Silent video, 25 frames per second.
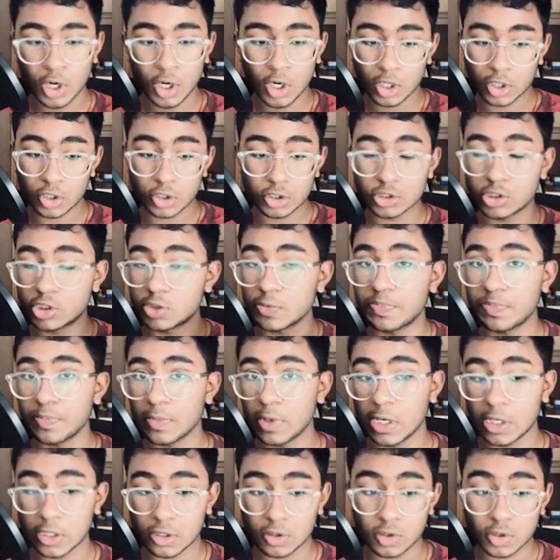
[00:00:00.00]
good to,
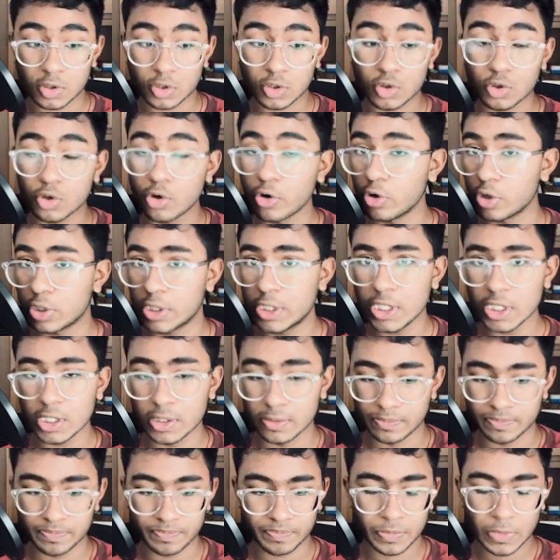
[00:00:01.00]
uh, good to go here.
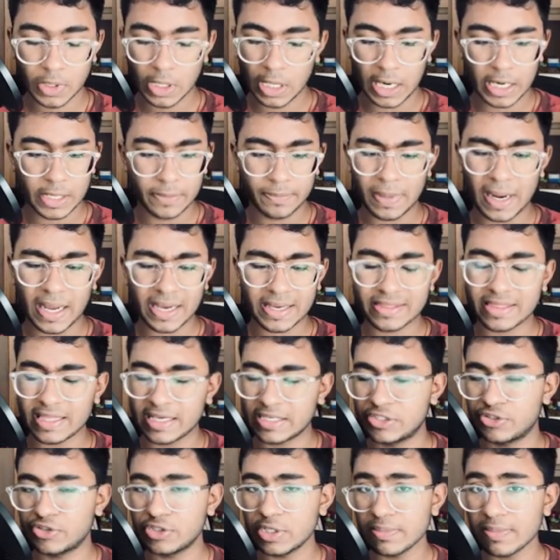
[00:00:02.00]
And black is
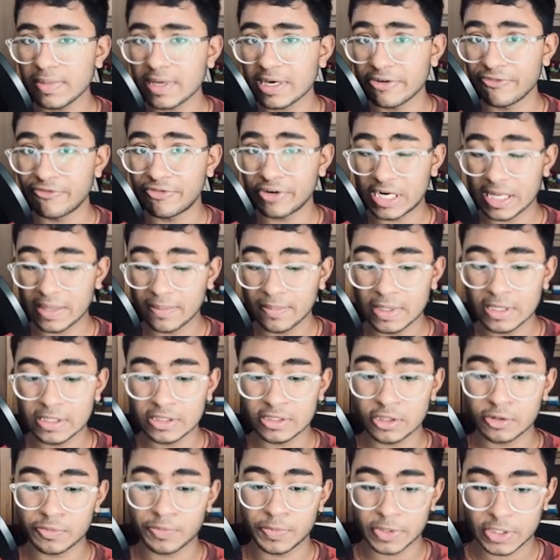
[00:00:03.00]
extremely comfortable in
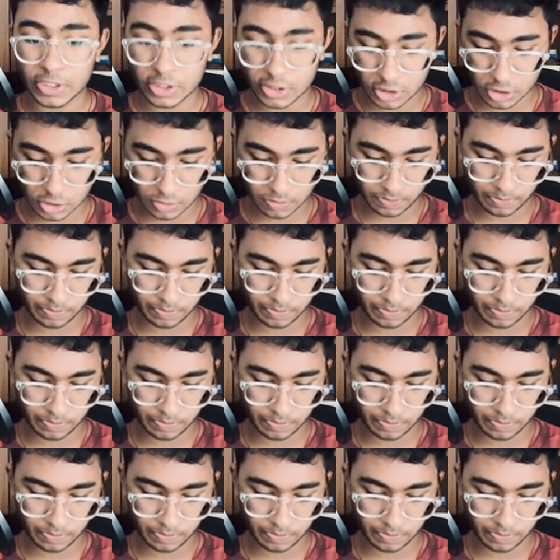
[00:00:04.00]
this position.